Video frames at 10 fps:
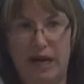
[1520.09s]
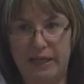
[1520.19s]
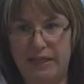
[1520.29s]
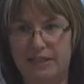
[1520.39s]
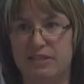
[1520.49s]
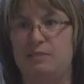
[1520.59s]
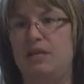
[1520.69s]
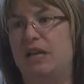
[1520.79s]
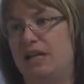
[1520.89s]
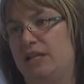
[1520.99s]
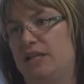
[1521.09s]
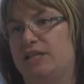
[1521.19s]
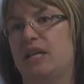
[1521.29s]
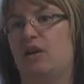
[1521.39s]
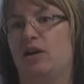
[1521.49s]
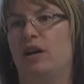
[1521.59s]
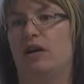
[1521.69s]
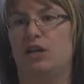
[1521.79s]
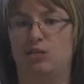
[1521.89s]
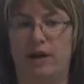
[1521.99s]
need a CPA in this area.
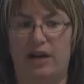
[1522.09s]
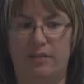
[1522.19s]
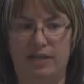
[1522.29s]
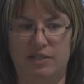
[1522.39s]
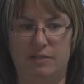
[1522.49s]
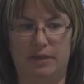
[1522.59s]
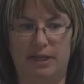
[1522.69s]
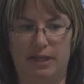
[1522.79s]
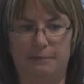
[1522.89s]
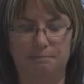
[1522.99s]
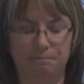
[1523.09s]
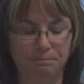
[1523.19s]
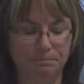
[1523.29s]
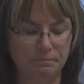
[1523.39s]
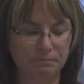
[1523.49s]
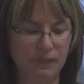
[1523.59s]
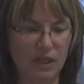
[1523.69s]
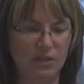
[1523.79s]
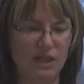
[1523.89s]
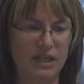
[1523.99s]
Can you recommend somebody?
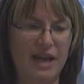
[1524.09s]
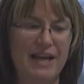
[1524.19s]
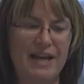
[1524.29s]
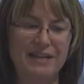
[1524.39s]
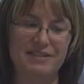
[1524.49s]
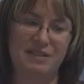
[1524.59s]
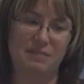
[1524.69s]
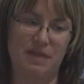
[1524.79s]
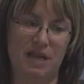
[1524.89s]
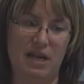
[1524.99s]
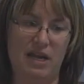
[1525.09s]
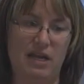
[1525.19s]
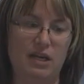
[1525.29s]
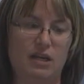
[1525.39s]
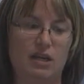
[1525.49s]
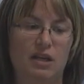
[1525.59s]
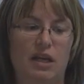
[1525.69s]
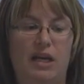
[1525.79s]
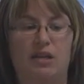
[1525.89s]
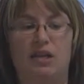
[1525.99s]
The AICPA
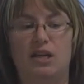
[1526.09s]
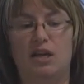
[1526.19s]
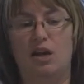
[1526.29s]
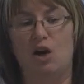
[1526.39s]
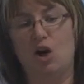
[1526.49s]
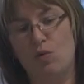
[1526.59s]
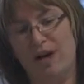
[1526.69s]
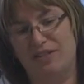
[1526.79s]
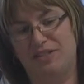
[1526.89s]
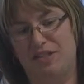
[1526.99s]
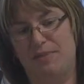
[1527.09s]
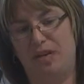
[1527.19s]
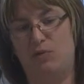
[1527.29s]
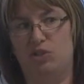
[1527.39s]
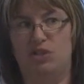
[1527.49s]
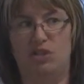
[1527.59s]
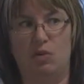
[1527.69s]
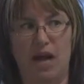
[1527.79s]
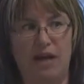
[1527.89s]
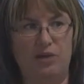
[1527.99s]
and the OSCPA, which is the
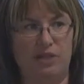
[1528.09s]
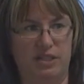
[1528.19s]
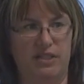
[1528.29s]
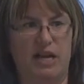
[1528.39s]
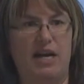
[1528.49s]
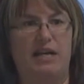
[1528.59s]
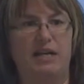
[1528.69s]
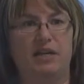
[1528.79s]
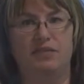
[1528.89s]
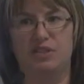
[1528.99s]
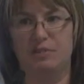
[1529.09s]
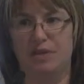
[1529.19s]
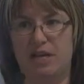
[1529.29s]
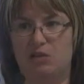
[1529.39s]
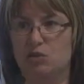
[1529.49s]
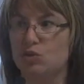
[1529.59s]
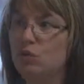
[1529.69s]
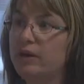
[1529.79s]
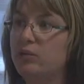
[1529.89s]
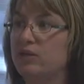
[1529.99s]
Ohio Society of CPAs. Those are
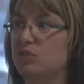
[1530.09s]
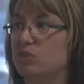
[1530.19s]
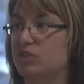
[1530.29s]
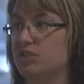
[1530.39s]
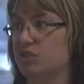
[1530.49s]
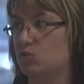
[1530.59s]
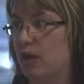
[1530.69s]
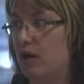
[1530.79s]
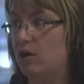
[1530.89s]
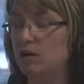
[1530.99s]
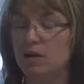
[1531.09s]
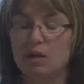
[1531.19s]
great resources as well.